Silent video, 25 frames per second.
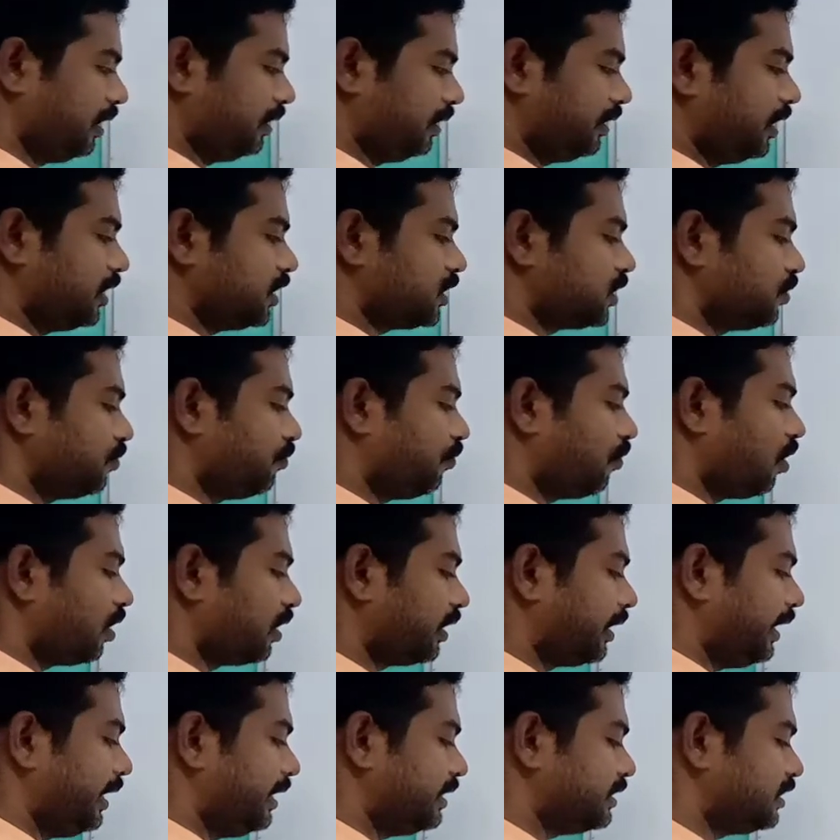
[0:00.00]
that is a
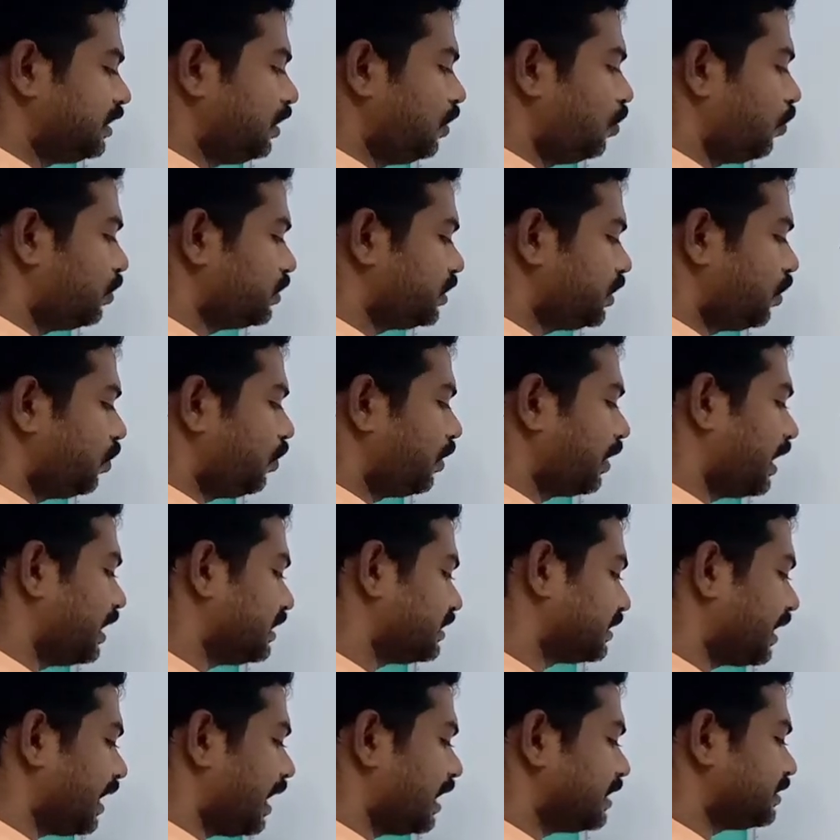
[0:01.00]
40, 0
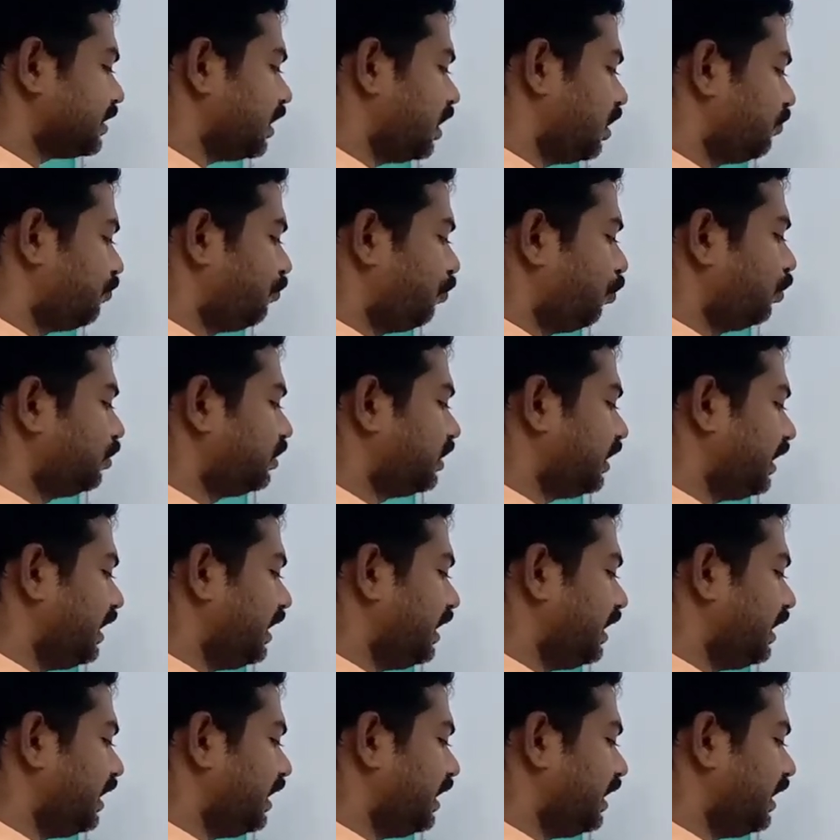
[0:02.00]
gets cancelled and 4